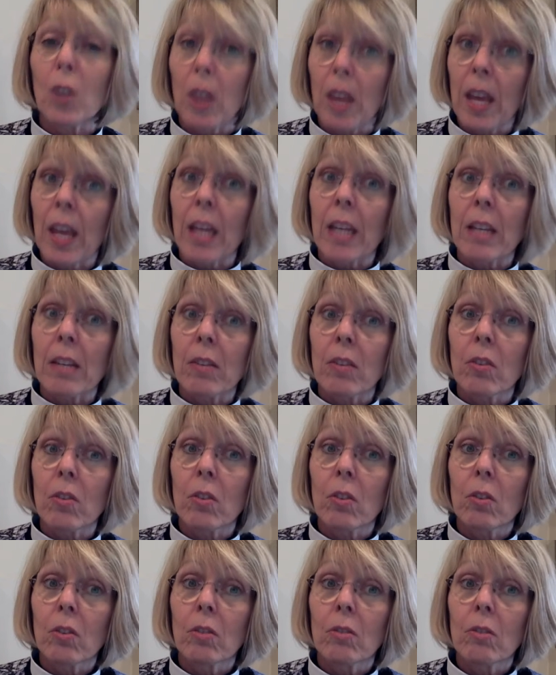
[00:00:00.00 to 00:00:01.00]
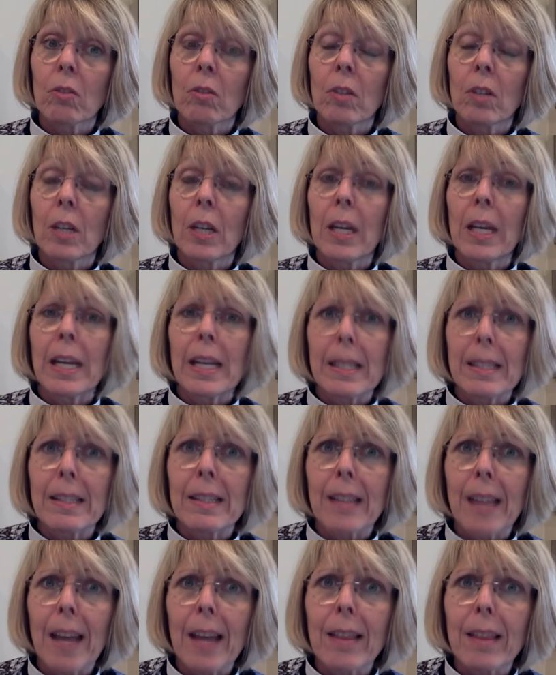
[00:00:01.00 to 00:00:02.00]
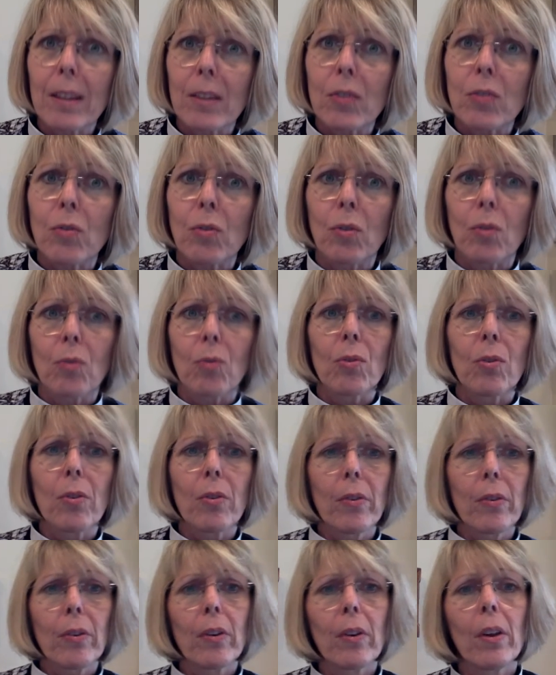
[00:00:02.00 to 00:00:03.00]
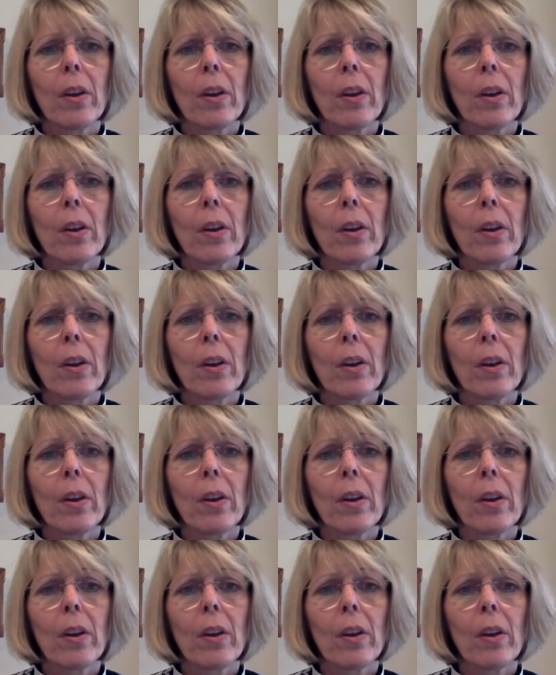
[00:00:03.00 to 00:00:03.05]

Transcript: Lent." Isn't that the truth?